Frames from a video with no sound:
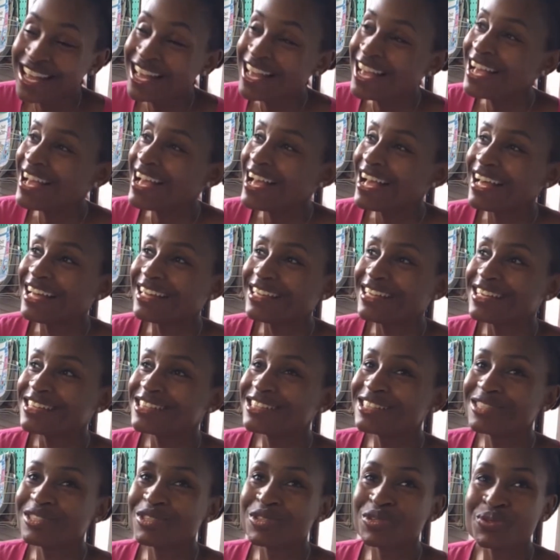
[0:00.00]
I get to
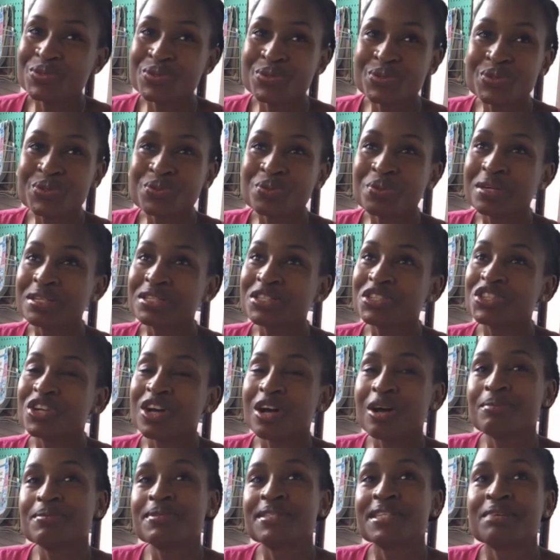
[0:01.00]
choose what
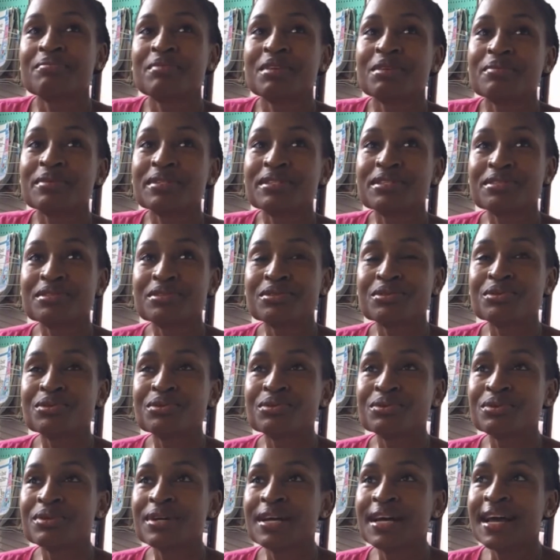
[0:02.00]
jobs I'm able to
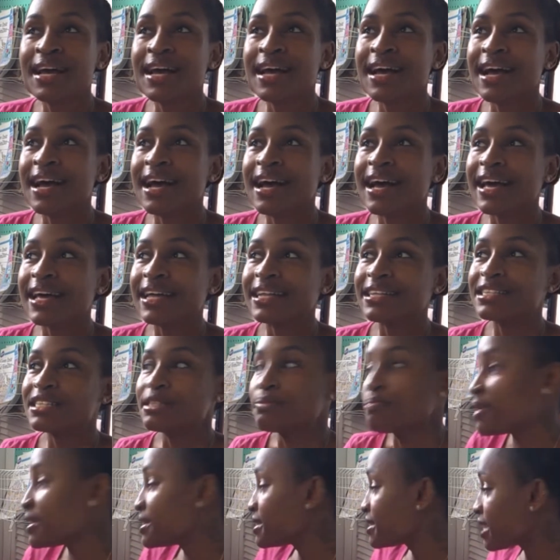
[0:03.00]
do and
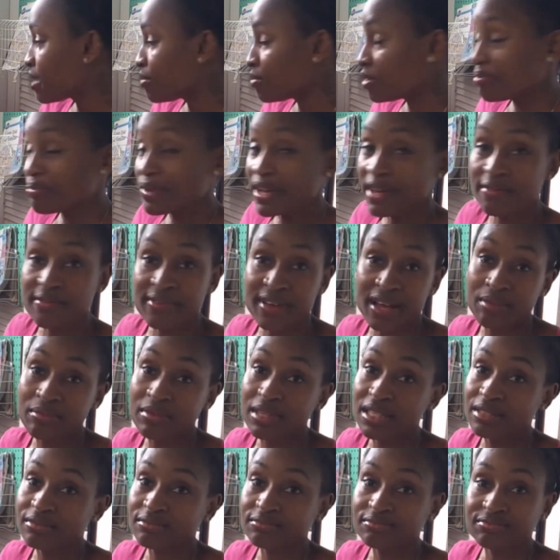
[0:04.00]
spend time with my family.
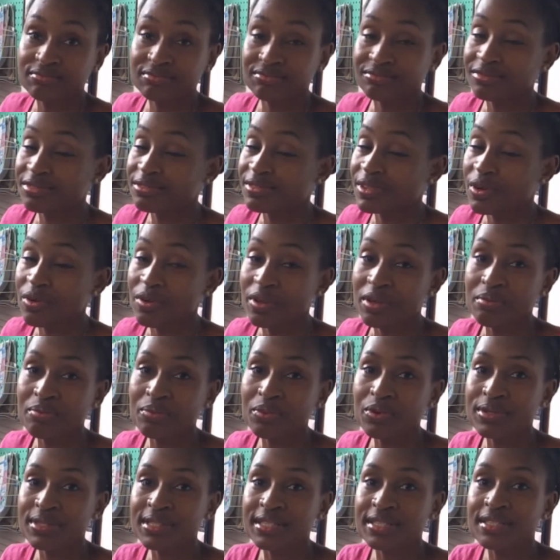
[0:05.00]
Very
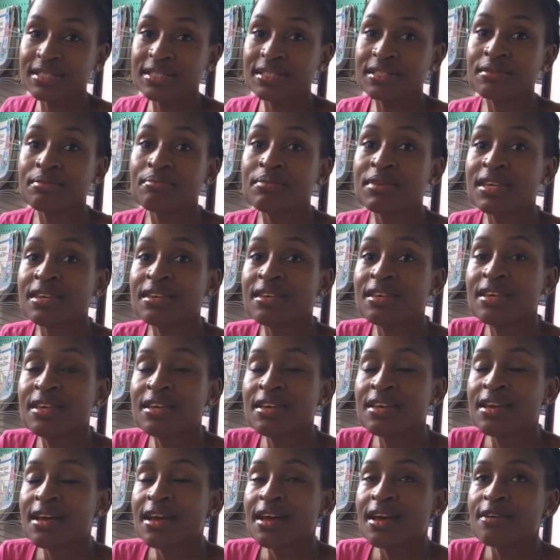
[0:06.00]
important to me,
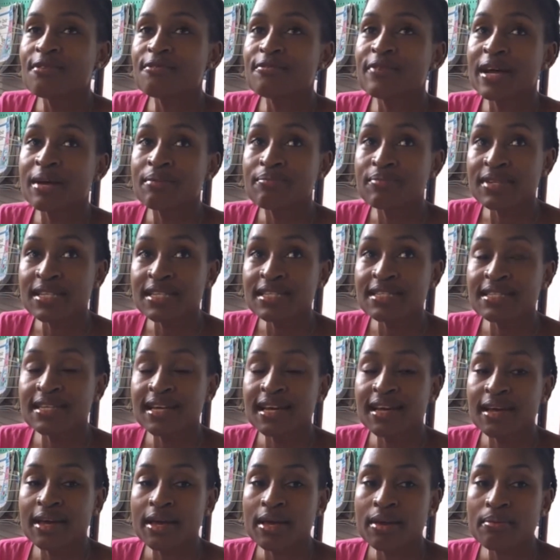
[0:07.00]
family
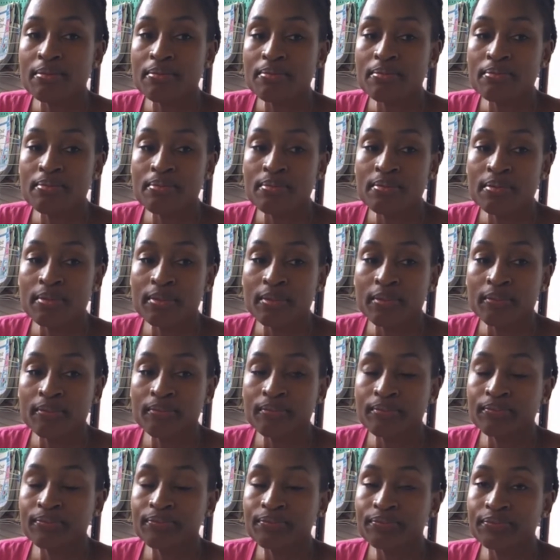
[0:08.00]
time.
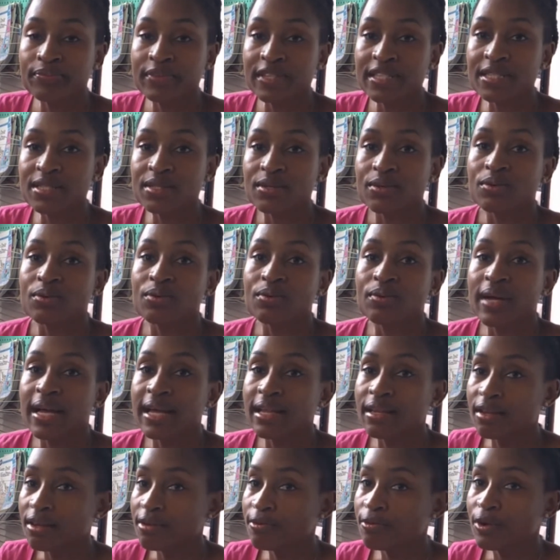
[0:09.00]
So I
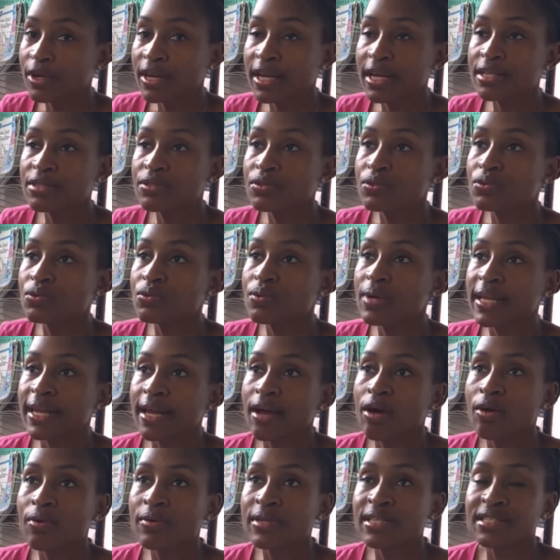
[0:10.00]
love what I do, and I
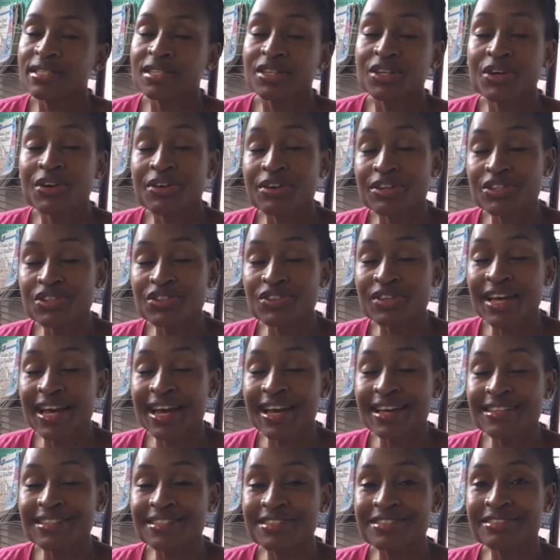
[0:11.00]
always encourage you
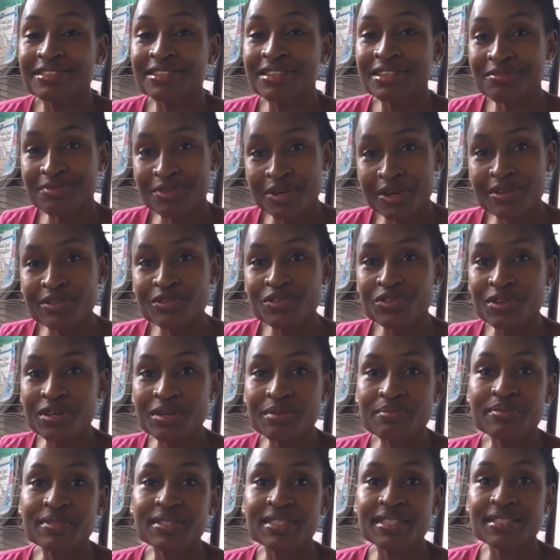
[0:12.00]
guys to live your
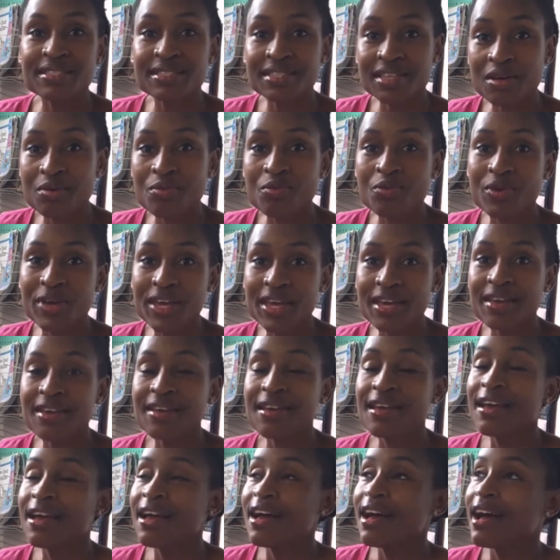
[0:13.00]
dreams the same way.
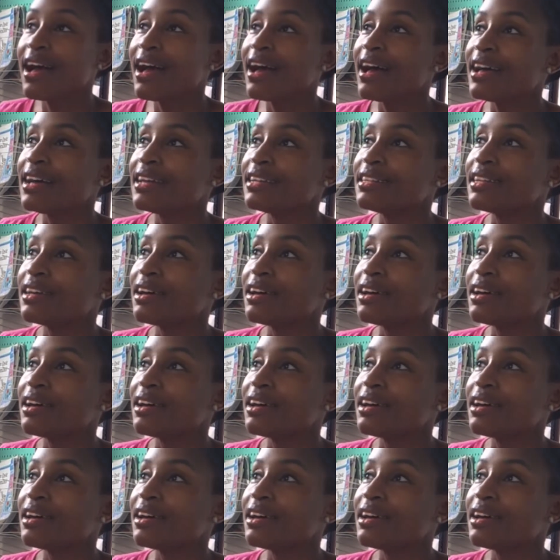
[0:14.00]
And